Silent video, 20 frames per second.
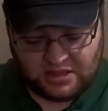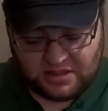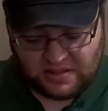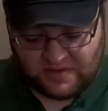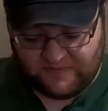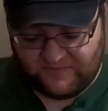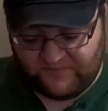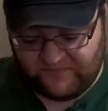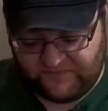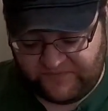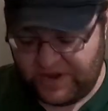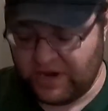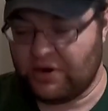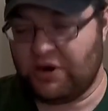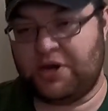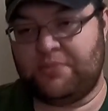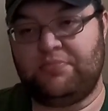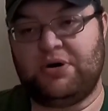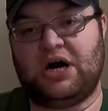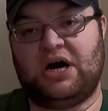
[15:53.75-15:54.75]
the
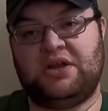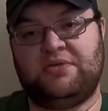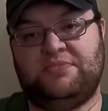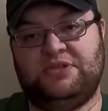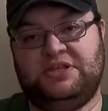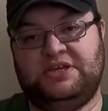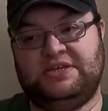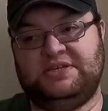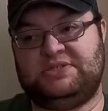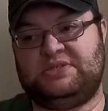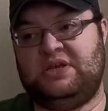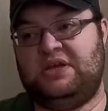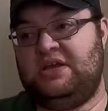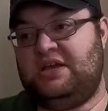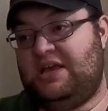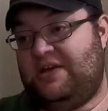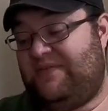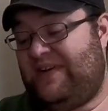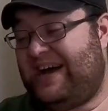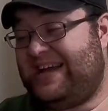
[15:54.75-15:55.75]
very bottom of this.
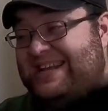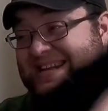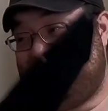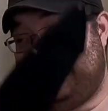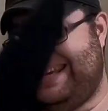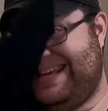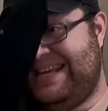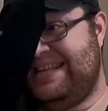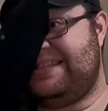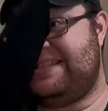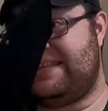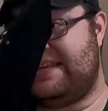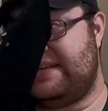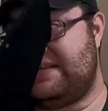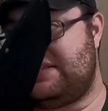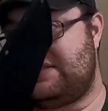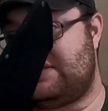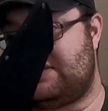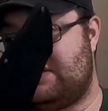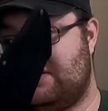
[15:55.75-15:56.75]
If I need
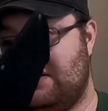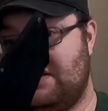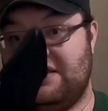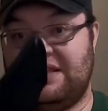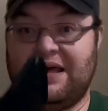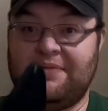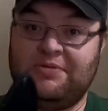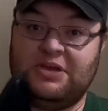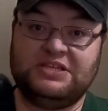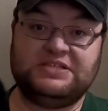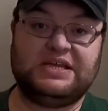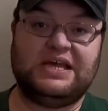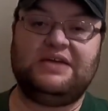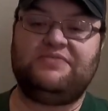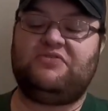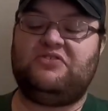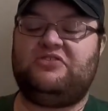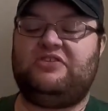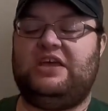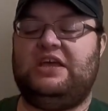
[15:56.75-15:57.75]
this, that means I
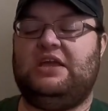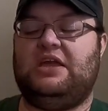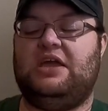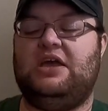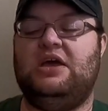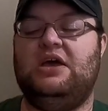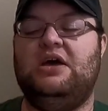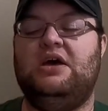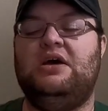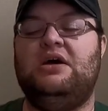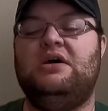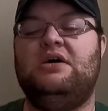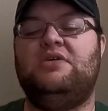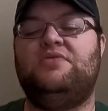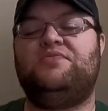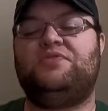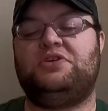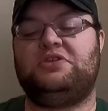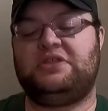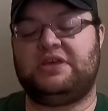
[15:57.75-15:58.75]
have to take
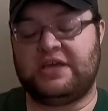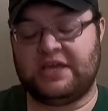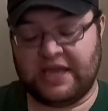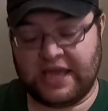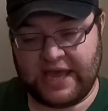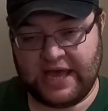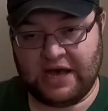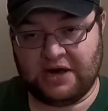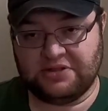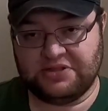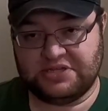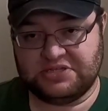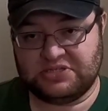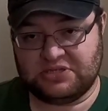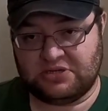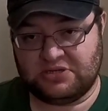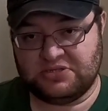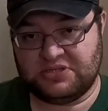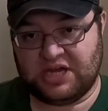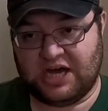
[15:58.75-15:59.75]
everything out that's
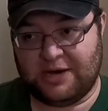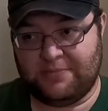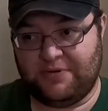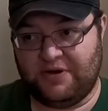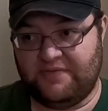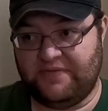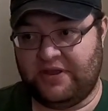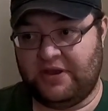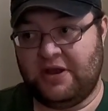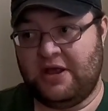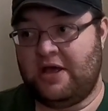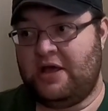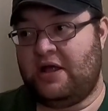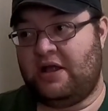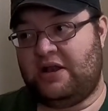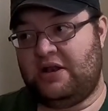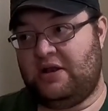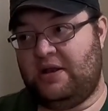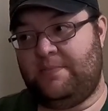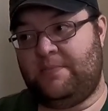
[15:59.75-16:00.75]
on top of it.
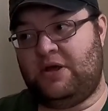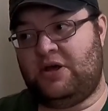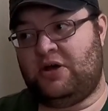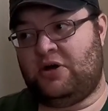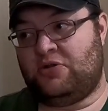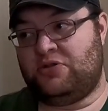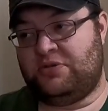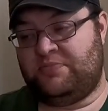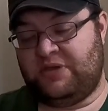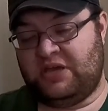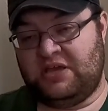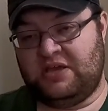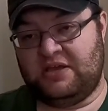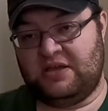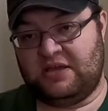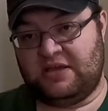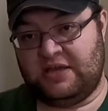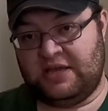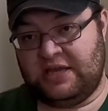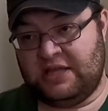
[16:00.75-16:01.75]

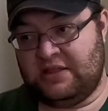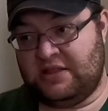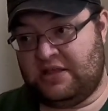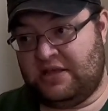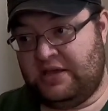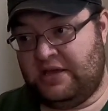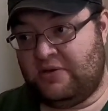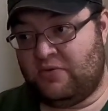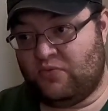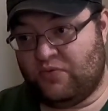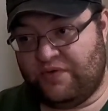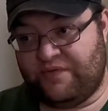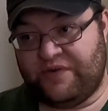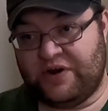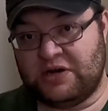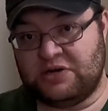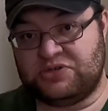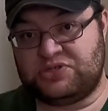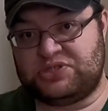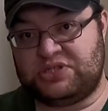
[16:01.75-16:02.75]
In the
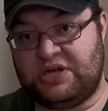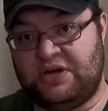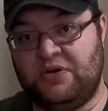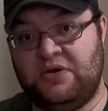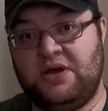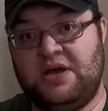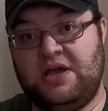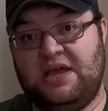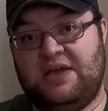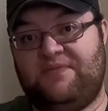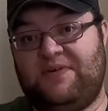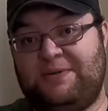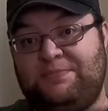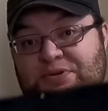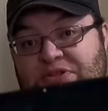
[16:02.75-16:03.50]
reverse though, if I